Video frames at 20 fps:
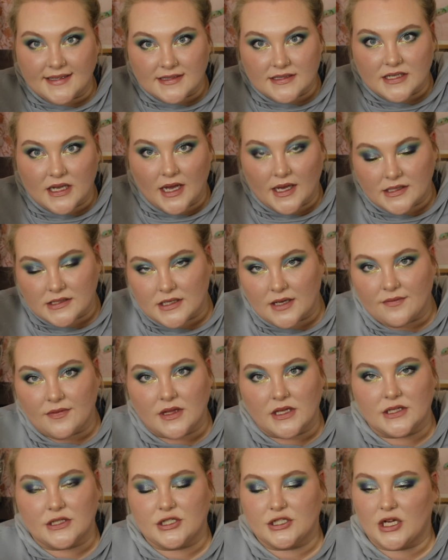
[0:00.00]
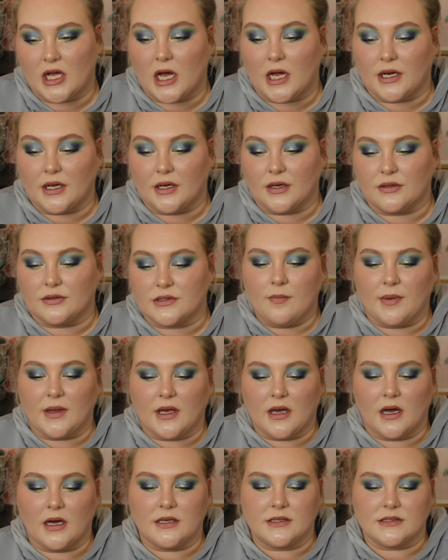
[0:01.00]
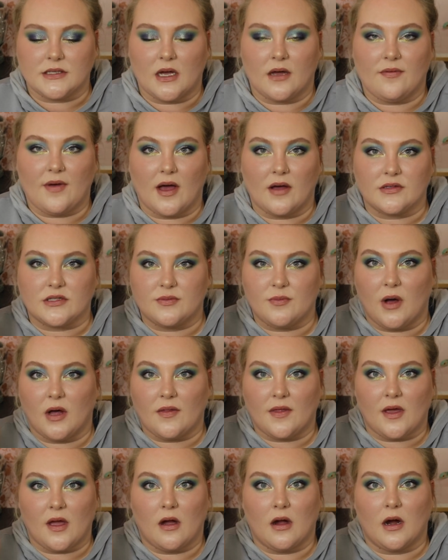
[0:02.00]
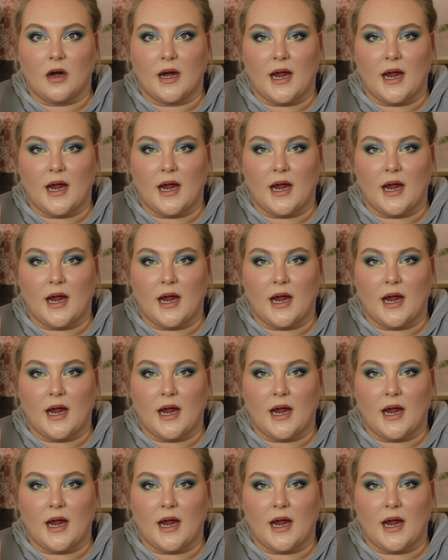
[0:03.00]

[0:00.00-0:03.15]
size of these shadows because of how small they are.